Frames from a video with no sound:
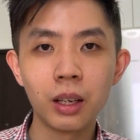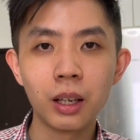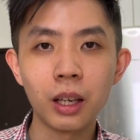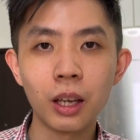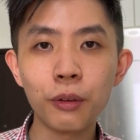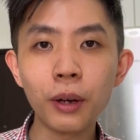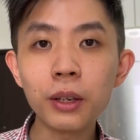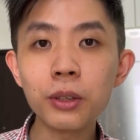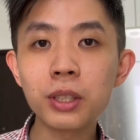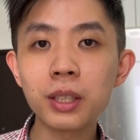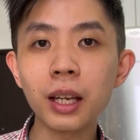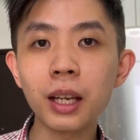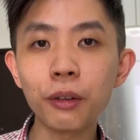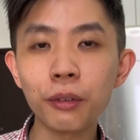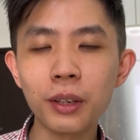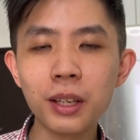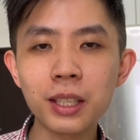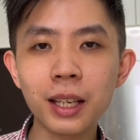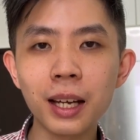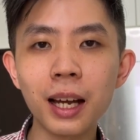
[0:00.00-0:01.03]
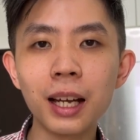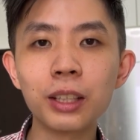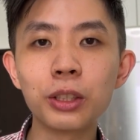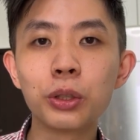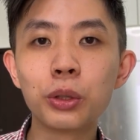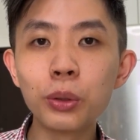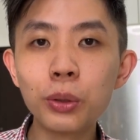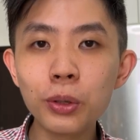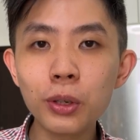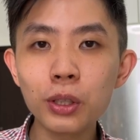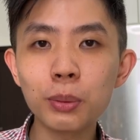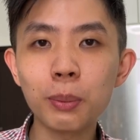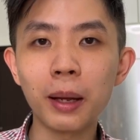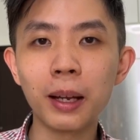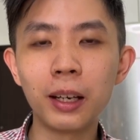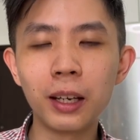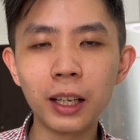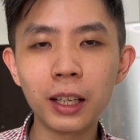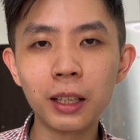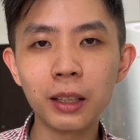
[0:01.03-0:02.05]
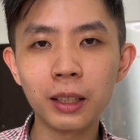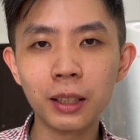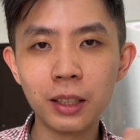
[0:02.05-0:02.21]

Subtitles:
If you want to sign up for this card, do use my link